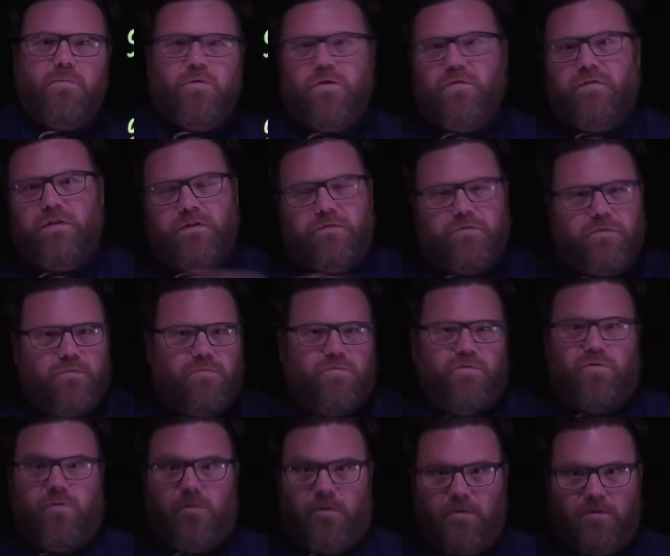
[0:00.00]
moving from
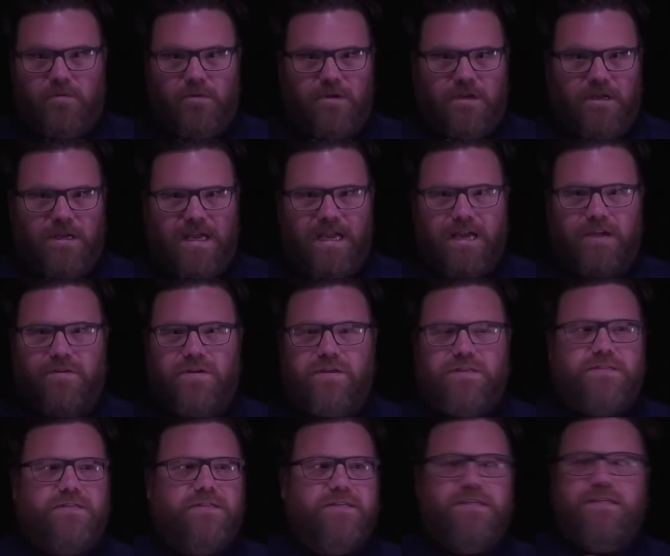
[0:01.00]
rural areas
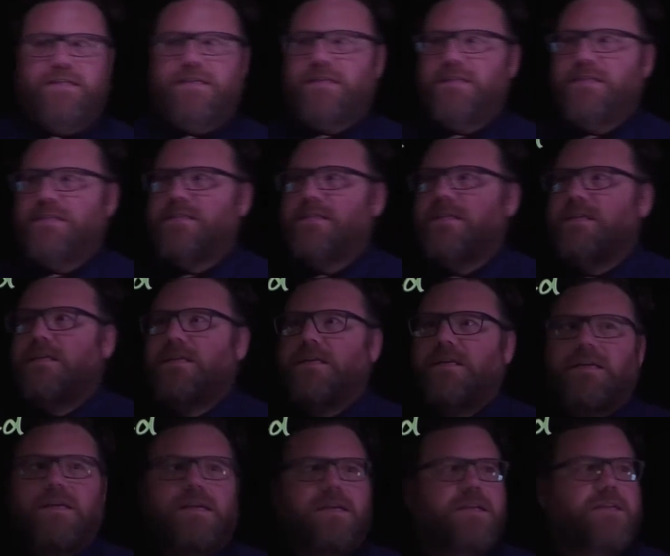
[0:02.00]
to cities.
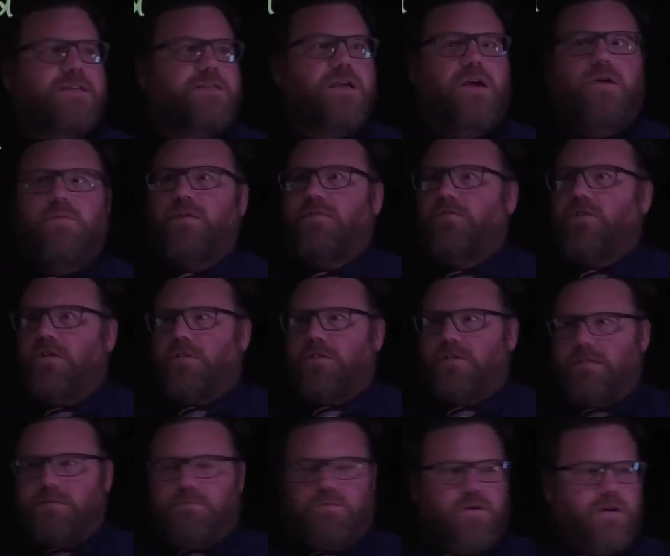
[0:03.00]
So we've got
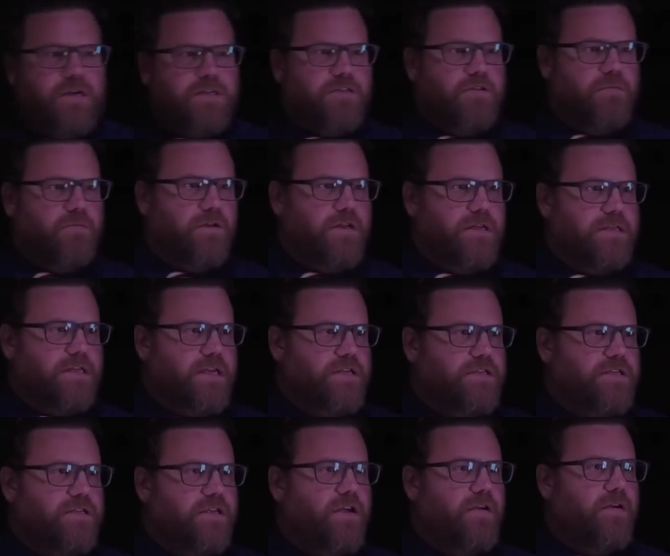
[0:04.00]
some nice
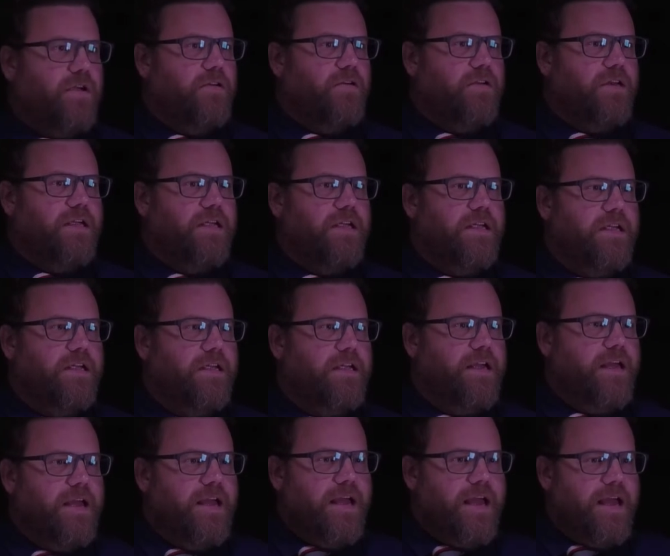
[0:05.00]
nominalisation going on here,
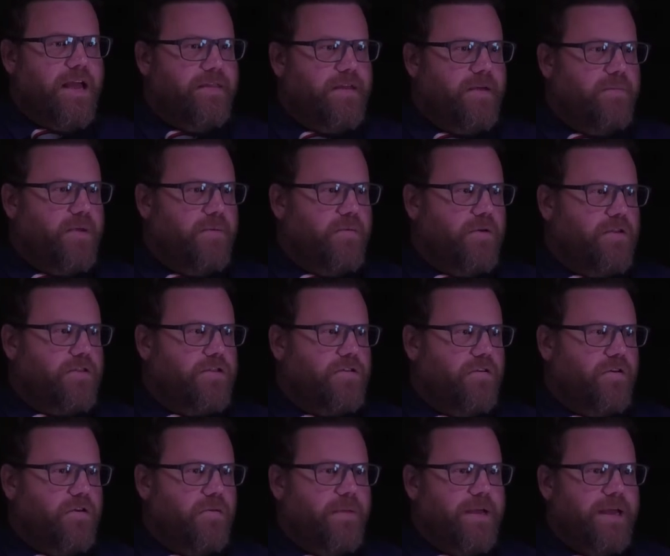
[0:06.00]
and then we want to
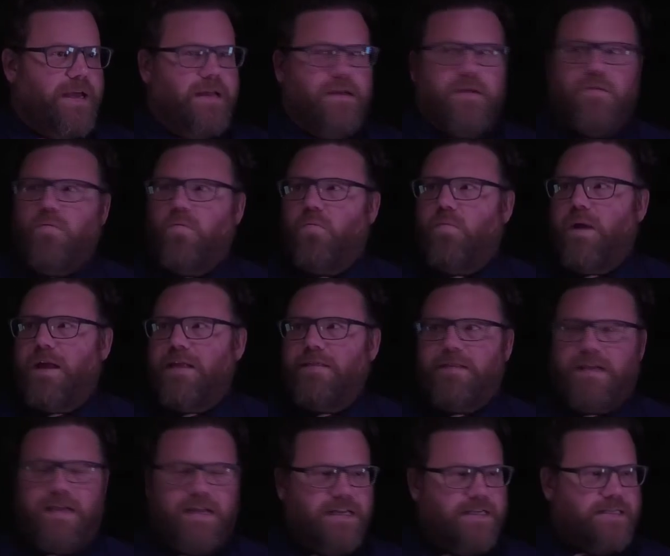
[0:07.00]
talk about
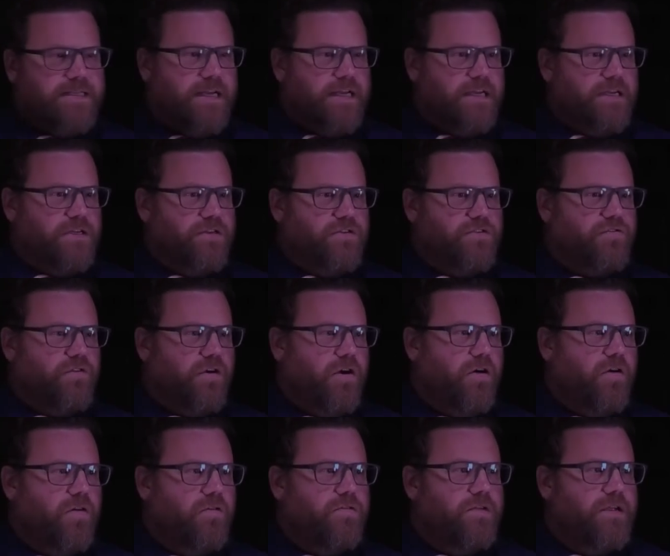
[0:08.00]
when it is
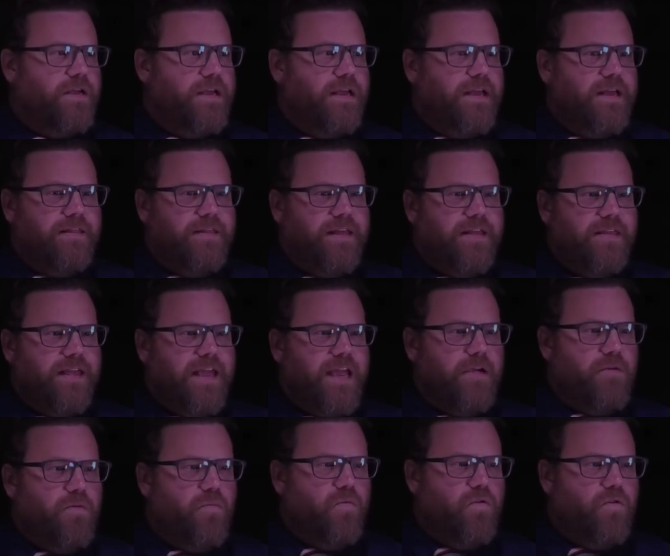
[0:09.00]
uncontrolled, then the
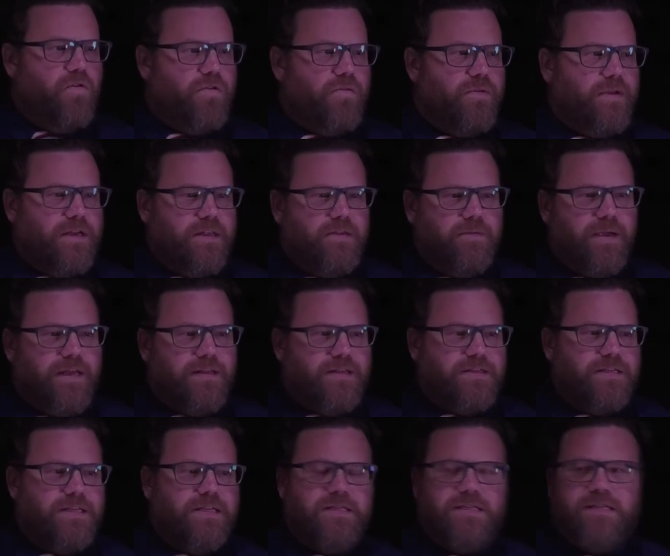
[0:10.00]
air and water in and around the
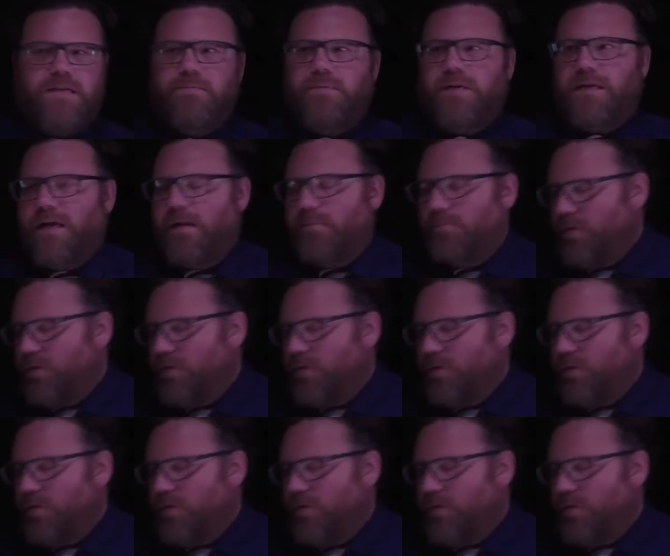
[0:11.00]
cities can become